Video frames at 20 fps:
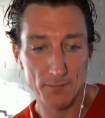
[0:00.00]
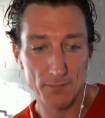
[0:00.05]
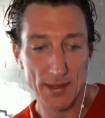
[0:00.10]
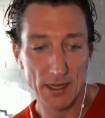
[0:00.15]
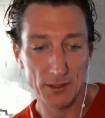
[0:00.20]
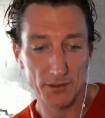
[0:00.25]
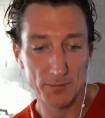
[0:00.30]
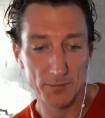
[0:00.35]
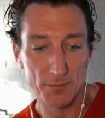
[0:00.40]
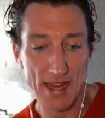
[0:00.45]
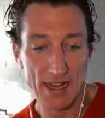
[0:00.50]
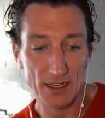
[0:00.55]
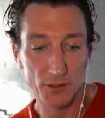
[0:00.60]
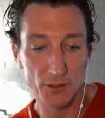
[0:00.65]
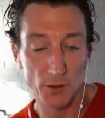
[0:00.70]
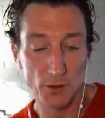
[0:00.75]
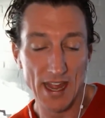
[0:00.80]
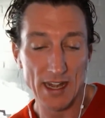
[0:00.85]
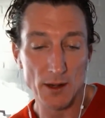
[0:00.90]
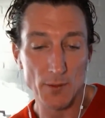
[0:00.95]
bounced back.
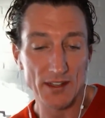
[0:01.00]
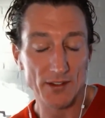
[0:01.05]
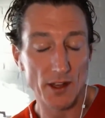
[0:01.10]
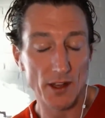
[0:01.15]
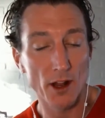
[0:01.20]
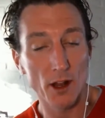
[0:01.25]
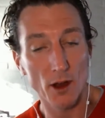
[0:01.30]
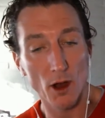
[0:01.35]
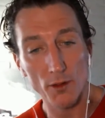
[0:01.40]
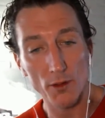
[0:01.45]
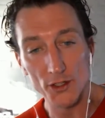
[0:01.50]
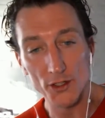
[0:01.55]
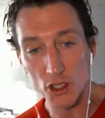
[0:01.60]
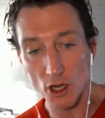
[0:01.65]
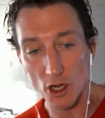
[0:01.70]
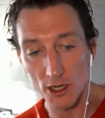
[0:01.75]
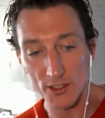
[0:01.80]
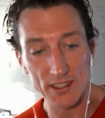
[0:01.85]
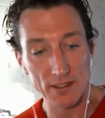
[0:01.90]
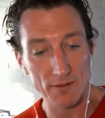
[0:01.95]
So anyways, and all the
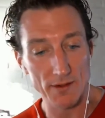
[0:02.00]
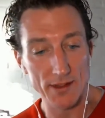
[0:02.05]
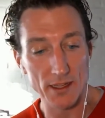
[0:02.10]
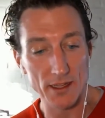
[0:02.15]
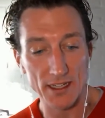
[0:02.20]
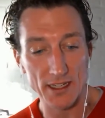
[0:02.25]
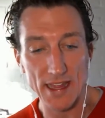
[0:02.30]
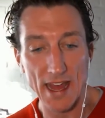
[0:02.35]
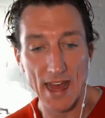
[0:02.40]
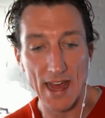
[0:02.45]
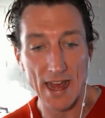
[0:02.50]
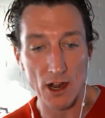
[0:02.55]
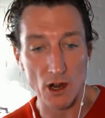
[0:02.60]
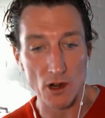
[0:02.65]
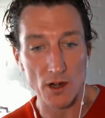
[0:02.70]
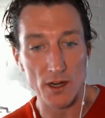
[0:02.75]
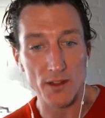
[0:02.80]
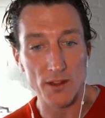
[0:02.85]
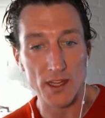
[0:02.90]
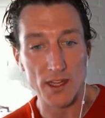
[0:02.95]
charts and everything like that
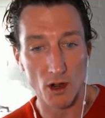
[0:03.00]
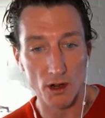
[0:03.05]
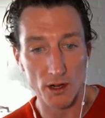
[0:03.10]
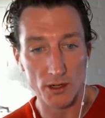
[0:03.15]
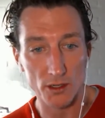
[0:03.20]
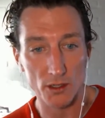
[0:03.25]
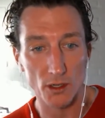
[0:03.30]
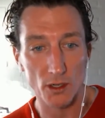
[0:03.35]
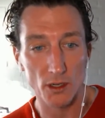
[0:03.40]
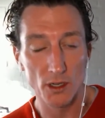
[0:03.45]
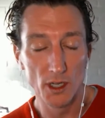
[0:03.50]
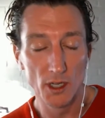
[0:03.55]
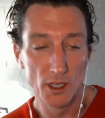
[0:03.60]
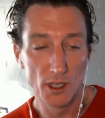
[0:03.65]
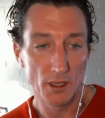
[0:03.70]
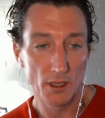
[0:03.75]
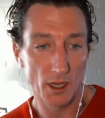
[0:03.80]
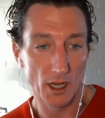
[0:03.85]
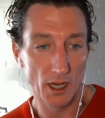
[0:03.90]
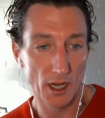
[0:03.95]
are in the article,
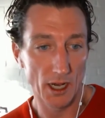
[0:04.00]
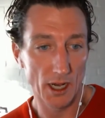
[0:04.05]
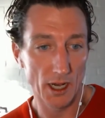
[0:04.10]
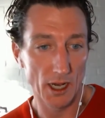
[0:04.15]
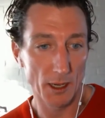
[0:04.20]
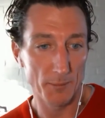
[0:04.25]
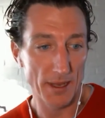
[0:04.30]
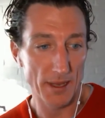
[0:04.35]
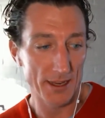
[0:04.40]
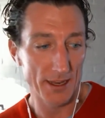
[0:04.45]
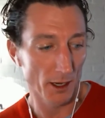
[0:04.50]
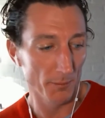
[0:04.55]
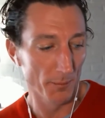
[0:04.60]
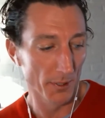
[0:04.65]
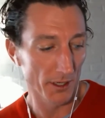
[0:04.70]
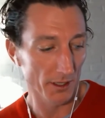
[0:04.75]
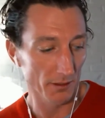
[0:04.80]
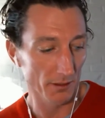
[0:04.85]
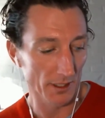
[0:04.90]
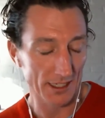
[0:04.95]
and I'll
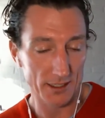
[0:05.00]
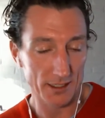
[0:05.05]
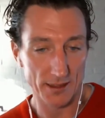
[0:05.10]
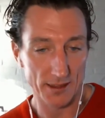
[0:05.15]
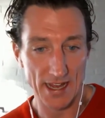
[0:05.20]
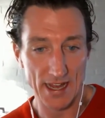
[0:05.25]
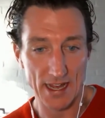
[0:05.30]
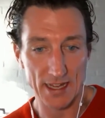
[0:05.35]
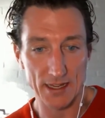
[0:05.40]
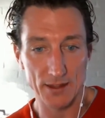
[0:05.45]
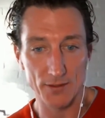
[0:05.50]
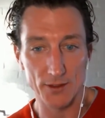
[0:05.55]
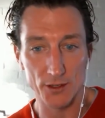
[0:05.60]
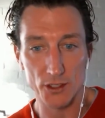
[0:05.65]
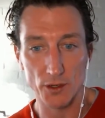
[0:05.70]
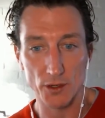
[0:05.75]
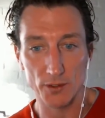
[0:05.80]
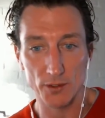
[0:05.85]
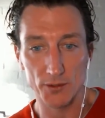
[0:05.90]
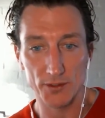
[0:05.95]
put a link to that in the
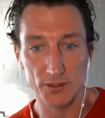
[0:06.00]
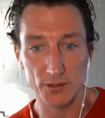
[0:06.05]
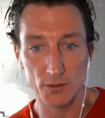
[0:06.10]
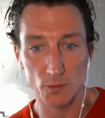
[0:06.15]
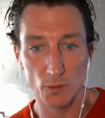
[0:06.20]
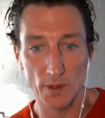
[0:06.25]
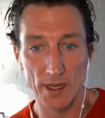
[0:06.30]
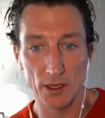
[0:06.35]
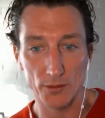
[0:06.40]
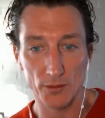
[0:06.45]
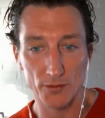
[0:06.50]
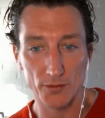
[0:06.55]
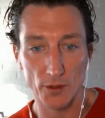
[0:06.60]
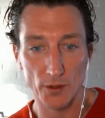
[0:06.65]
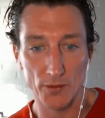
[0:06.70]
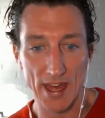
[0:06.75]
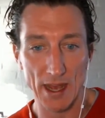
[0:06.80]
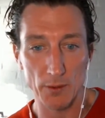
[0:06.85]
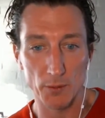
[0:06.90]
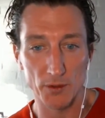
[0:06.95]
show notes as well.
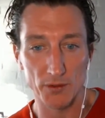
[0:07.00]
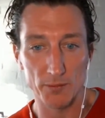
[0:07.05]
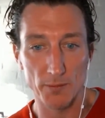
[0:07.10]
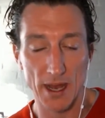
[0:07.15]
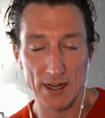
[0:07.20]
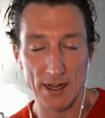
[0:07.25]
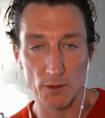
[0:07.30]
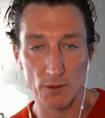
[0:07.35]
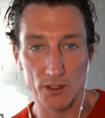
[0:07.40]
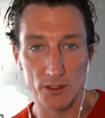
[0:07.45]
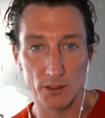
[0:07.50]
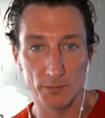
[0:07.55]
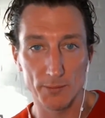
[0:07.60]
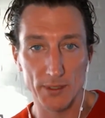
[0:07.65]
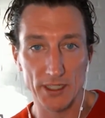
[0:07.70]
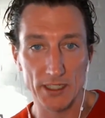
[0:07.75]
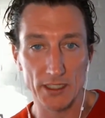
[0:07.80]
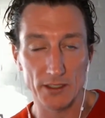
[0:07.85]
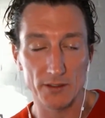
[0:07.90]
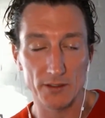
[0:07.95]
So that was my original
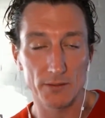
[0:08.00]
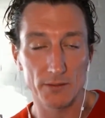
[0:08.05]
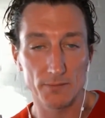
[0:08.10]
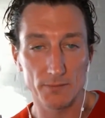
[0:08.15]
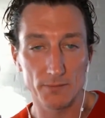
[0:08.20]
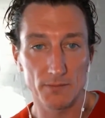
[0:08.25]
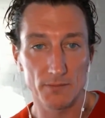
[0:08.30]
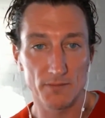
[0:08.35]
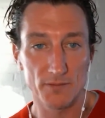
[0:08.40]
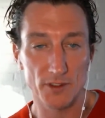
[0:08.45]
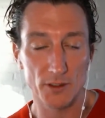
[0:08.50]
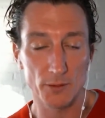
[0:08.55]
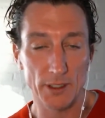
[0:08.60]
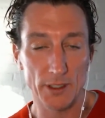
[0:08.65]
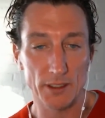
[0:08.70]
piece for the